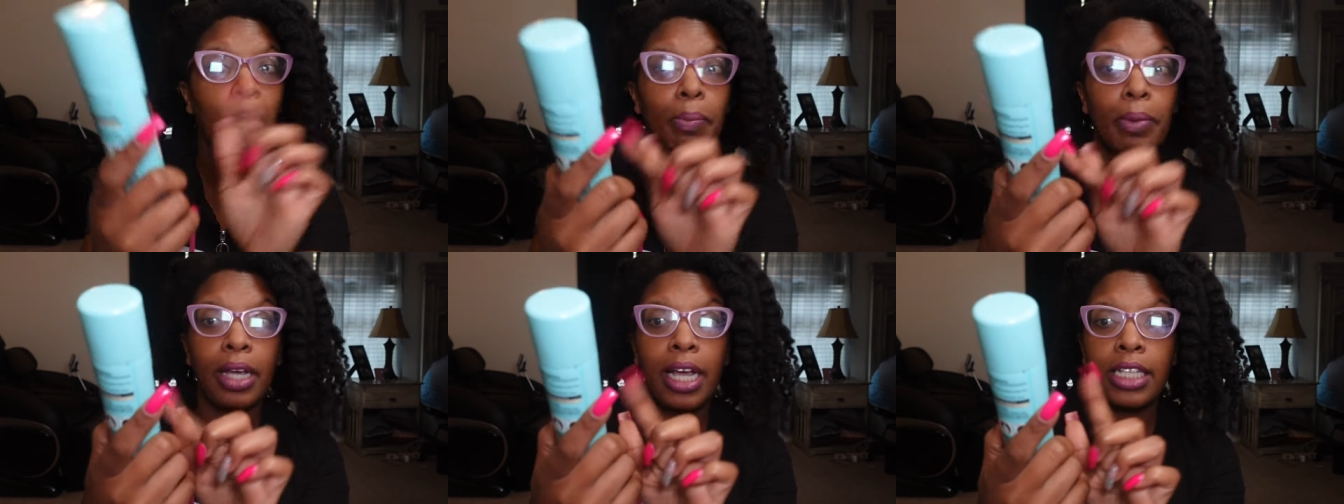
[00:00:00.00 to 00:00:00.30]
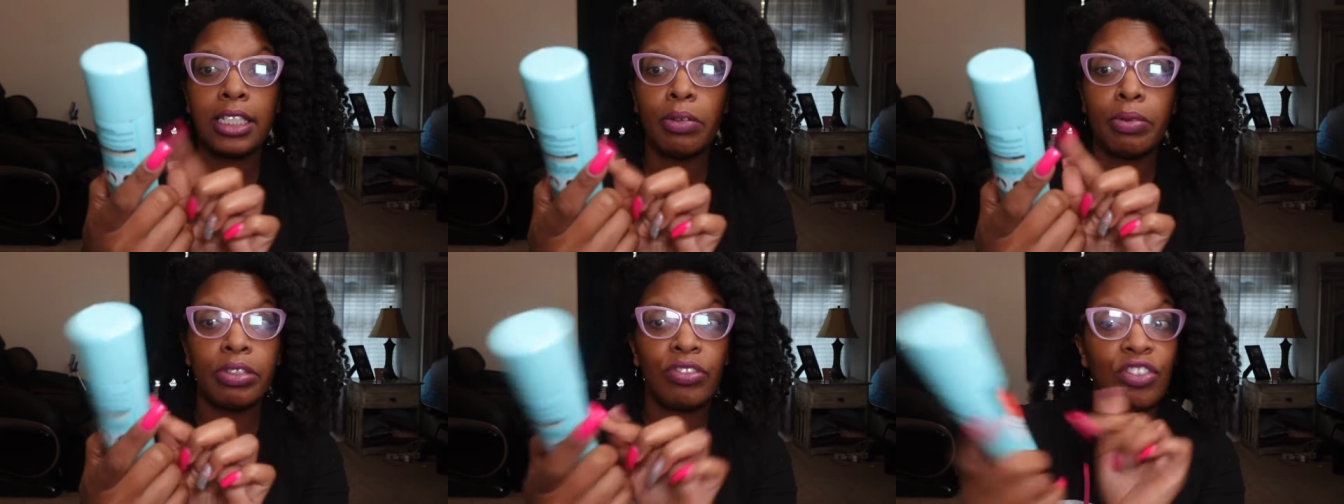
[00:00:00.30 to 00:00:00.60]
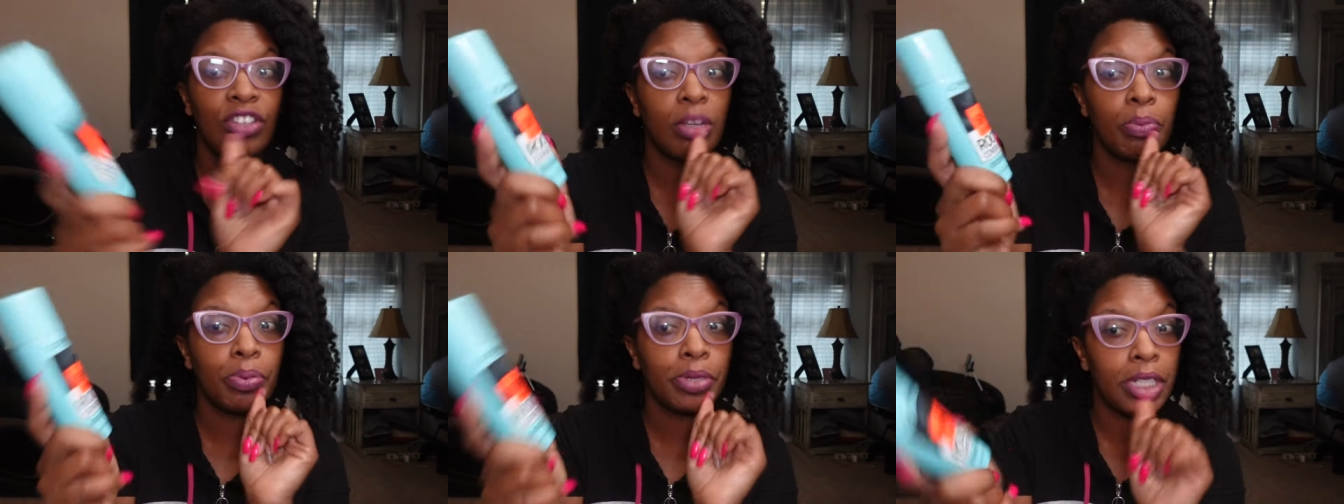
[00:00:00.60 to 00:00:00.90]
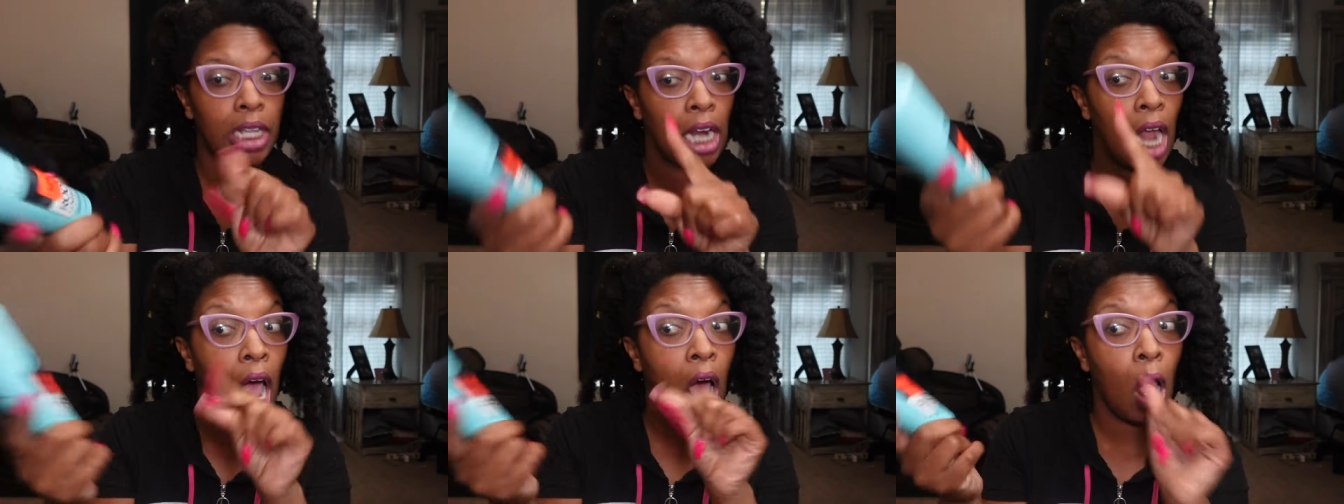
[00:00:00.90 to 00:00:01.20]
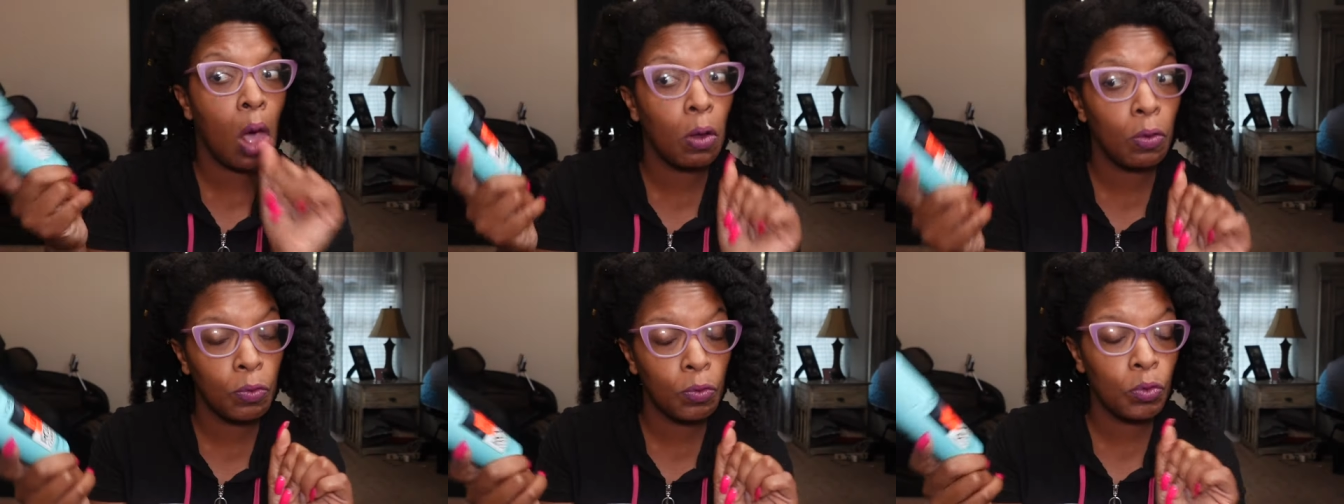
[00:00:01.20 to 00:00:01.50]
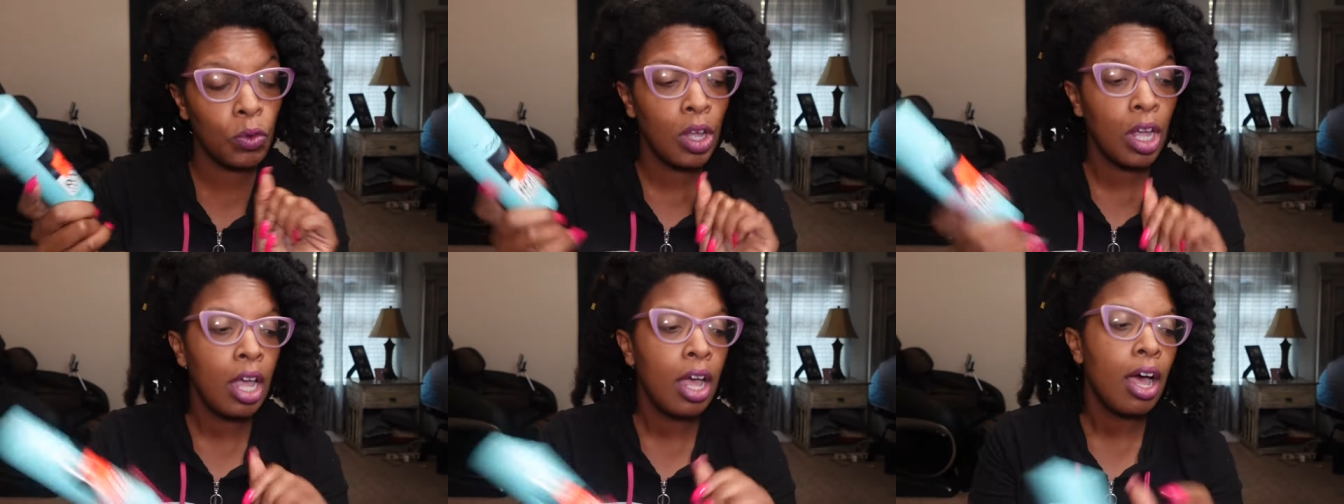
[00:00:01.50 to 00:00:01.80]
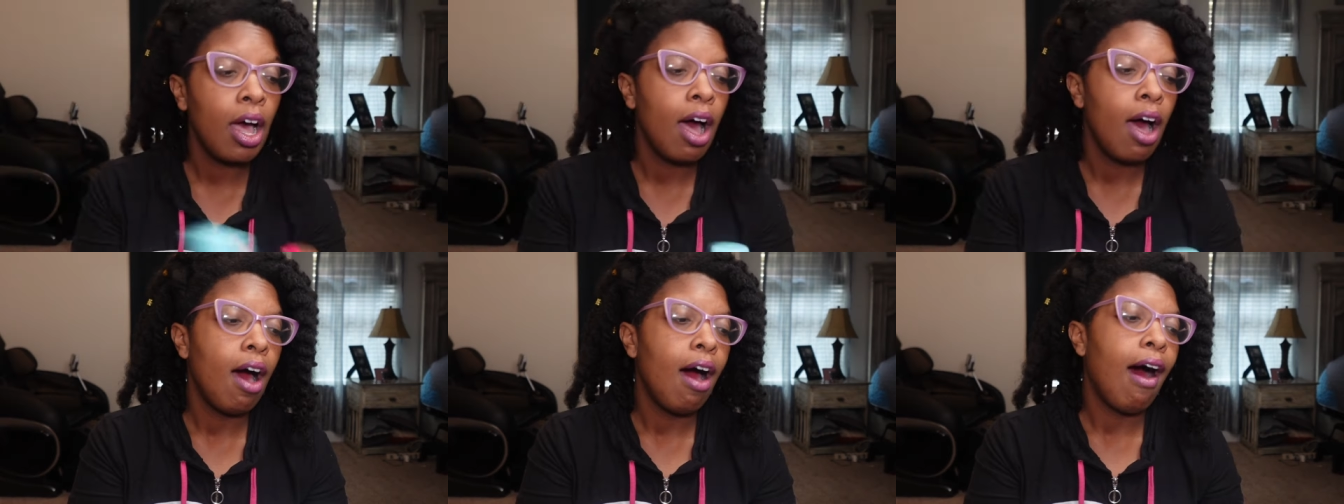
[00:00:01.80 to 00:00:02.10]
it because it was 50% off.
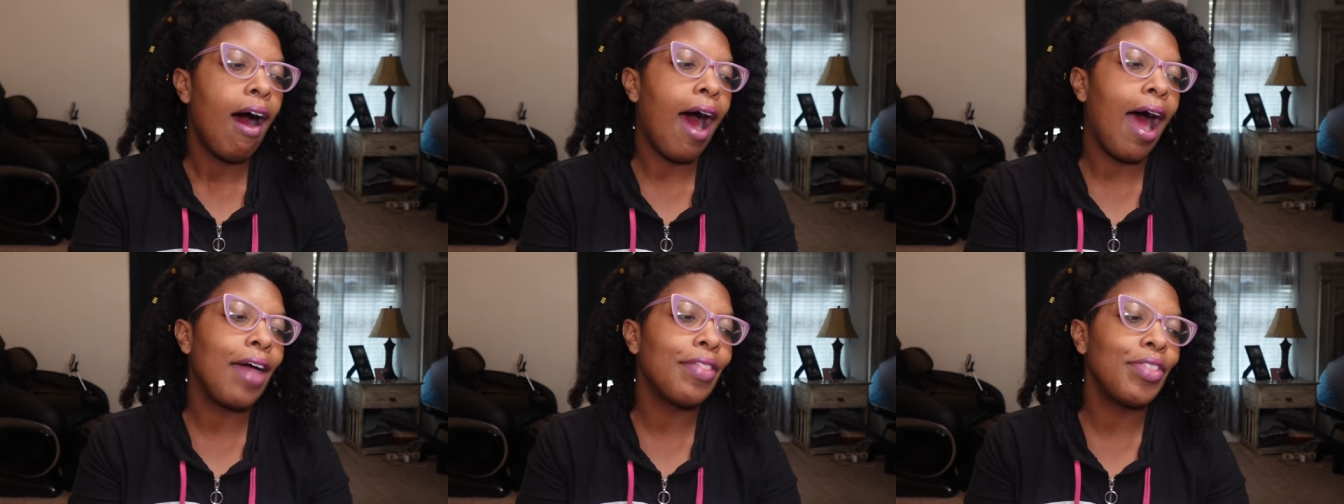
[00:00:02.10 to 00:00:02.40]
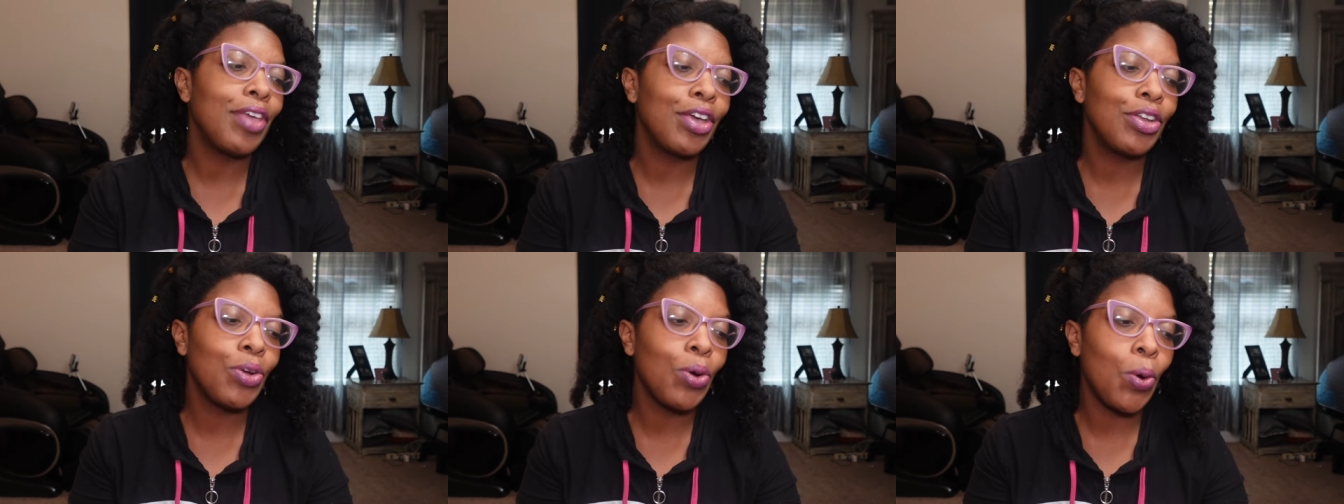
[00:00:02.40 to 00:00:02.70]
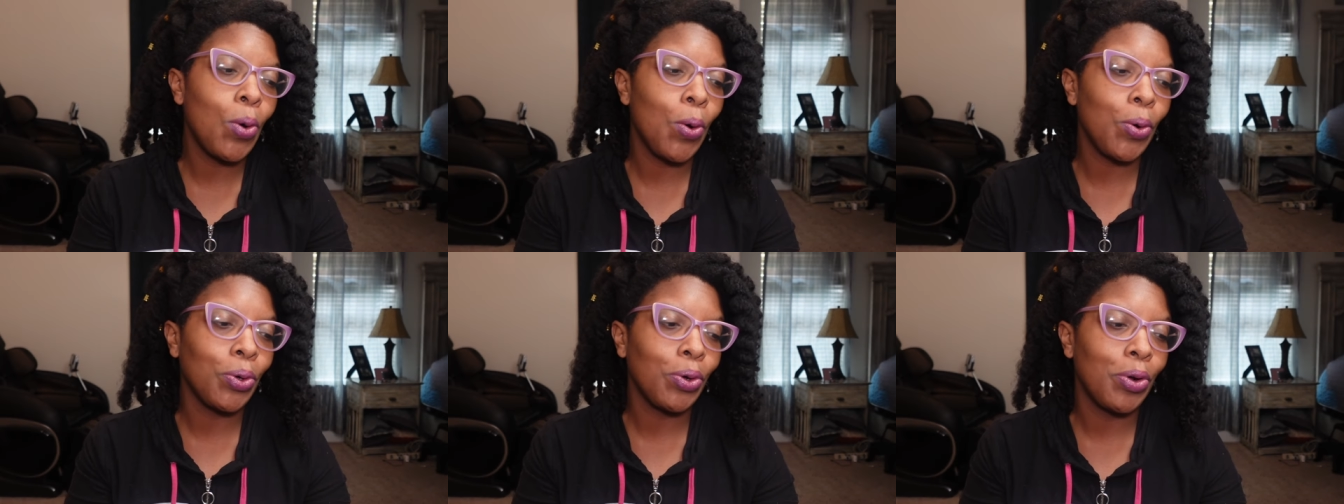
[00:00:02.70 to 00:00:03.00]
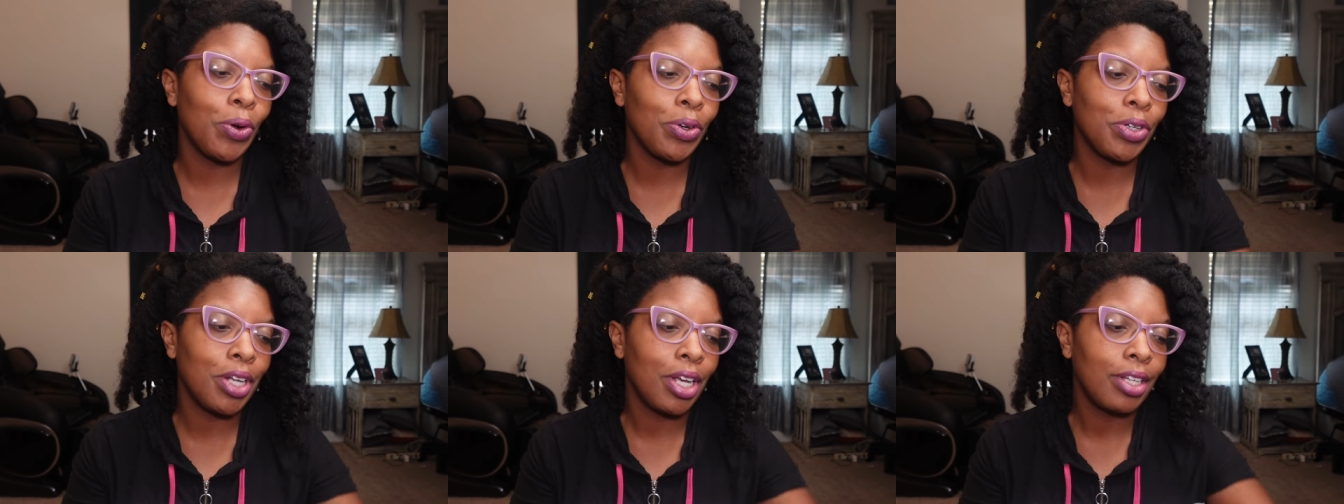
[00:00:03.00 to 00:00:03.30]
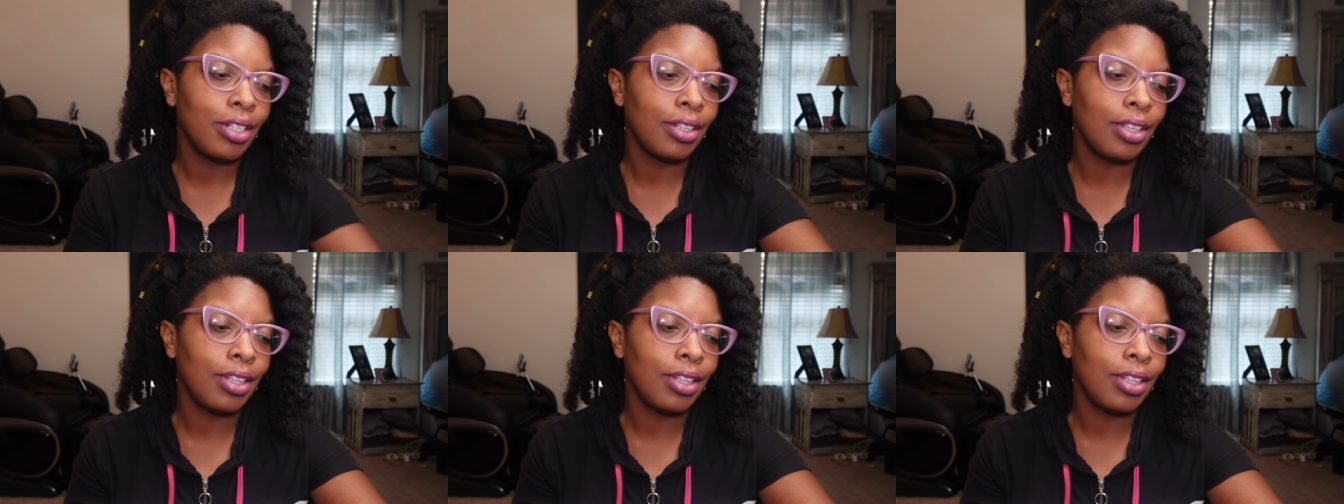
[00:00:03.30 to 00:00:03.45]
I then ordered